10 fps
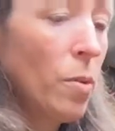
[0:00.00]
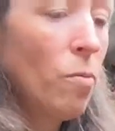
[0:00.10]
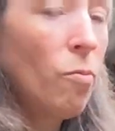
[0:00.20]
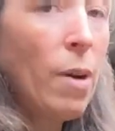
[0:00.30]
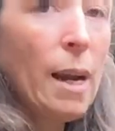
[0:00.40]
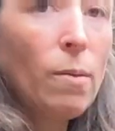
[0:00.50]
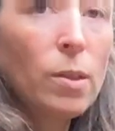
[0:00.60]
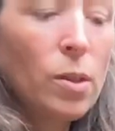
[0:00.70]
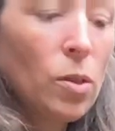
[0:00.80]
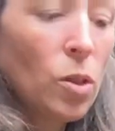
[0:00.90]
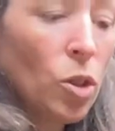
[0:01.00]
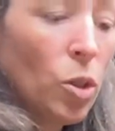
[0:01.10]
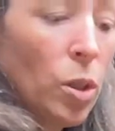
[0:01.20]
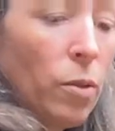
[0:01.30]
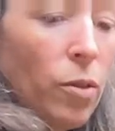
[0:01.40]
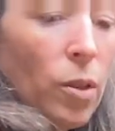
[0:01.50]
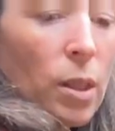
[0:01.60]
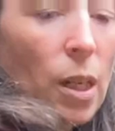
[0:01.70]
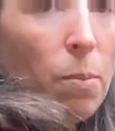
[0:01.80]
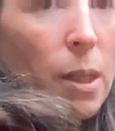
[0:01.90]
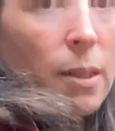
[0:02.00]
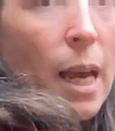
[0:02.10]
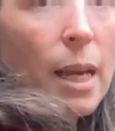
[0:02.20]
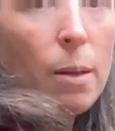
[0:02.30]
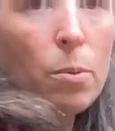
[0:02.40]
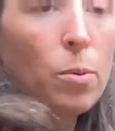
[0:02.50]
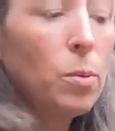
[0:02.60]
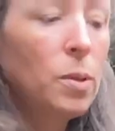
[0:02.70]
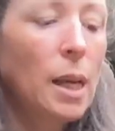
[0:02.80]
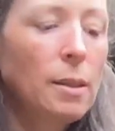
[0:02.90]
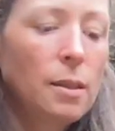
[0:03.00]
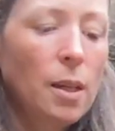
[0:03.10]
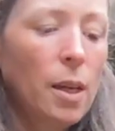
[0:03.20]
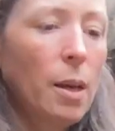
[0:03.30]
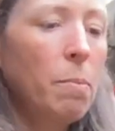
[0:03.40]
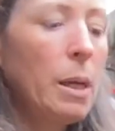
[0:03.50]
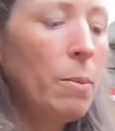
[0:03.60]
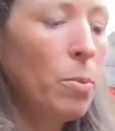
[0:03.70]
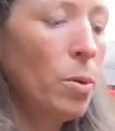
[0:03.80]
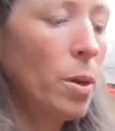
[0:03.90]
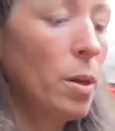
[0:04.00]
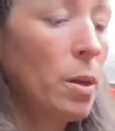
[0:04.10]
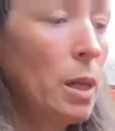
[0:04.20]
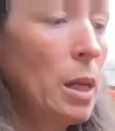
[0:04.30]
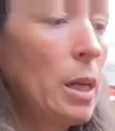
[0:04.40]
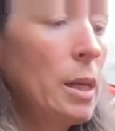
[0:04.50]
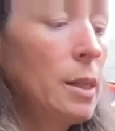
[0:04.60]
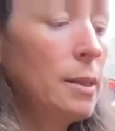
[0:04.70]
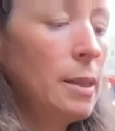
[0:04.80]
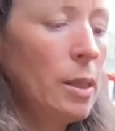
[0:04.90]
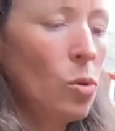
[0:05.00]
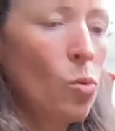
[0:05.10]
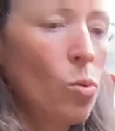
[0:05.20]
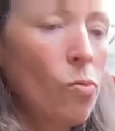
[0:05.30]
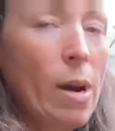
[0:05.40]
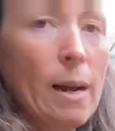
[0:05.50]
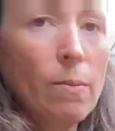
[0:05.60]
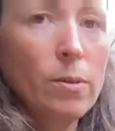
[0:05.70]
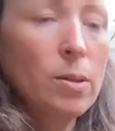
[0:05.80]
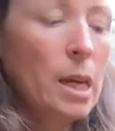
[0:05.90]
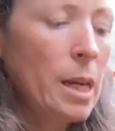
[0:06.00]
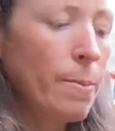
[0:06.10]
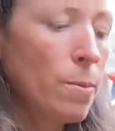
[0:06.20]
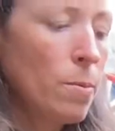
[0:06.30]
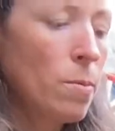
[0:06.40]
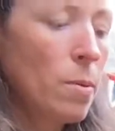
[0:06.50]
Round is good if it's going to be a table centre and people are going to see it all around the table.